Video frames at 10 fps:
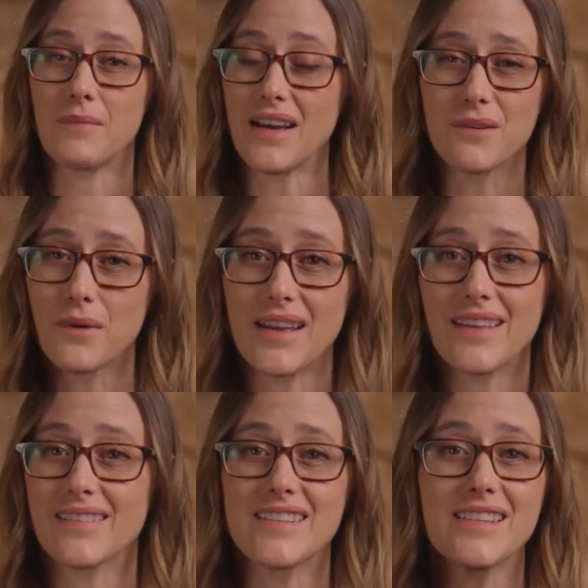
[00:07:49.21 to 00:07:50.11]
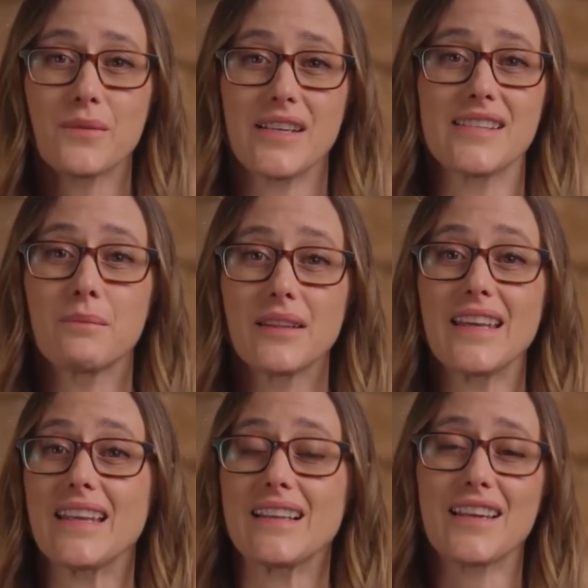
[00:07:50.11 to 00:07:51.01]
By the way, this is why
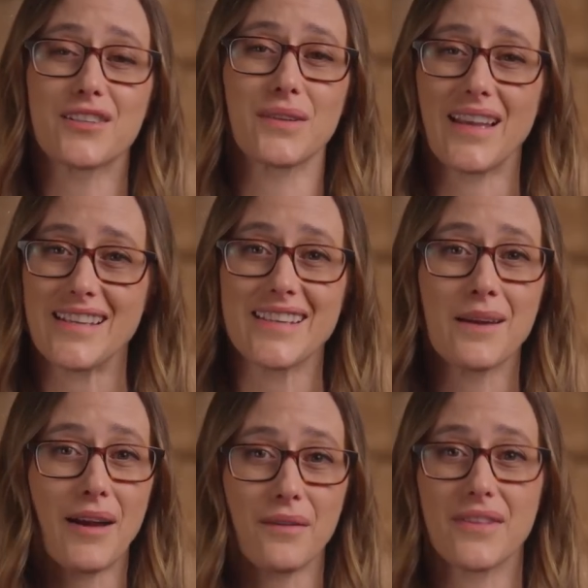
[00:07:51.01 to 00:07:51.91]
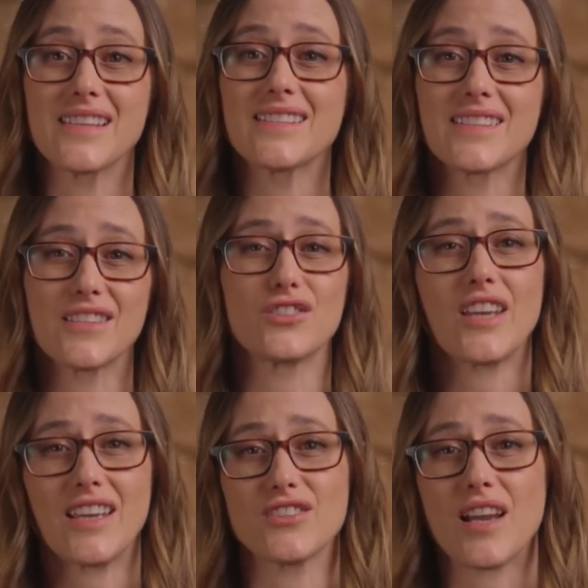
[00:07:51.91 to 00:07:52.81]
simply intellectualizing about things doesn't
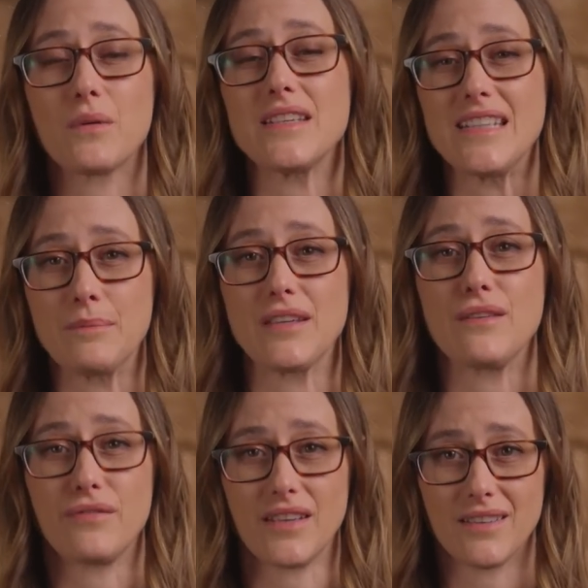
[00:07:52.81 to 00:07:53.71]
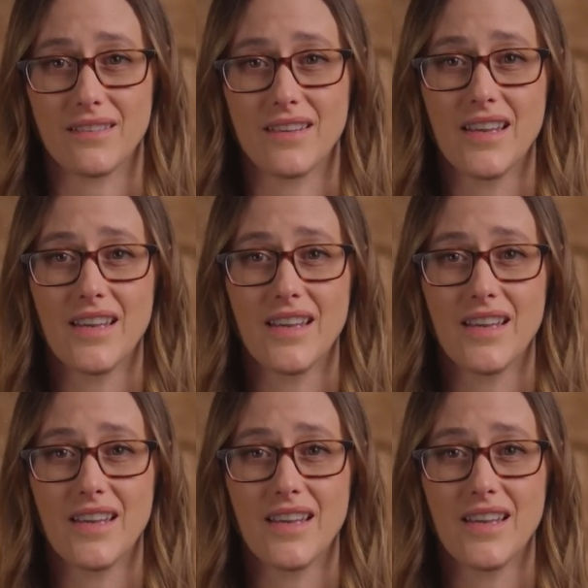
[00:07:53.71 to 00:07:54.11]
change how we deeply feel.